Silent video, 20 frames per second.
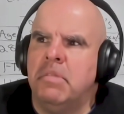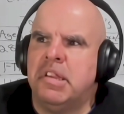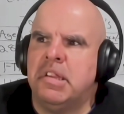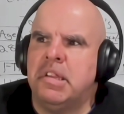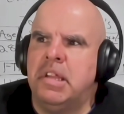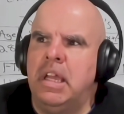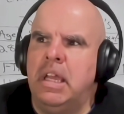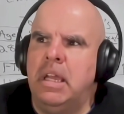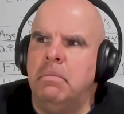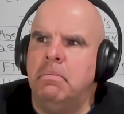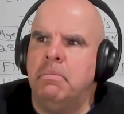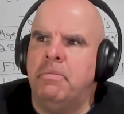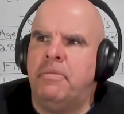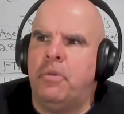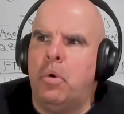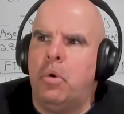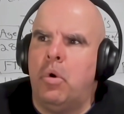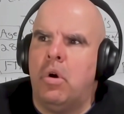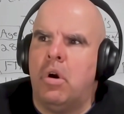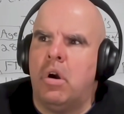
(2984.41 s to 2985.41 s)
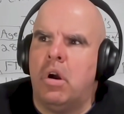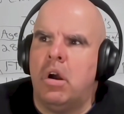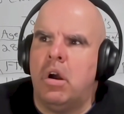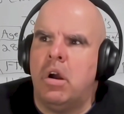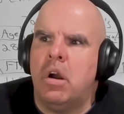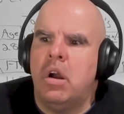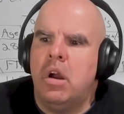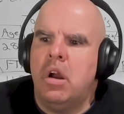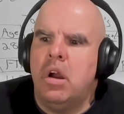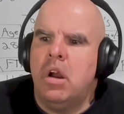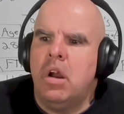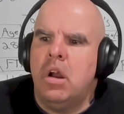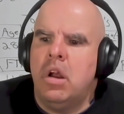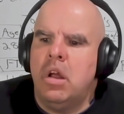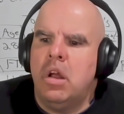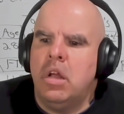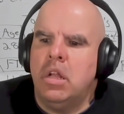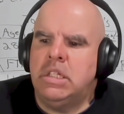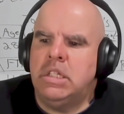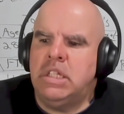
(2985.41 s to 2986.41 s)
steam for
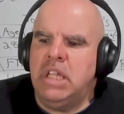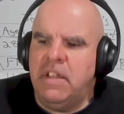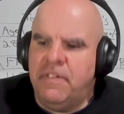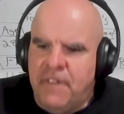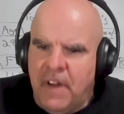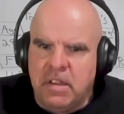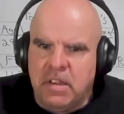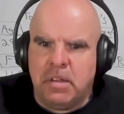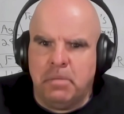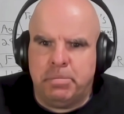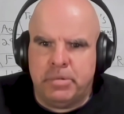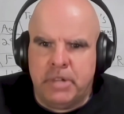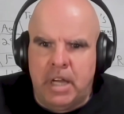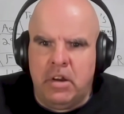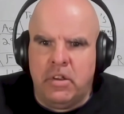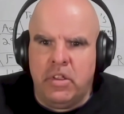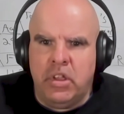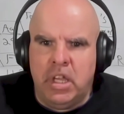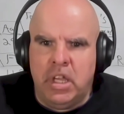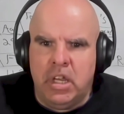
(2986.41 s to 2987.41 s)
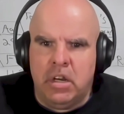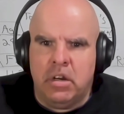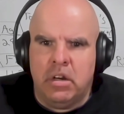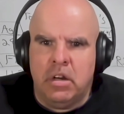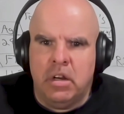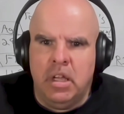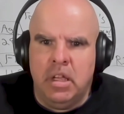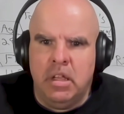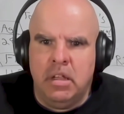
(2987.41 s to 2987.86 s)
defensive player of the year?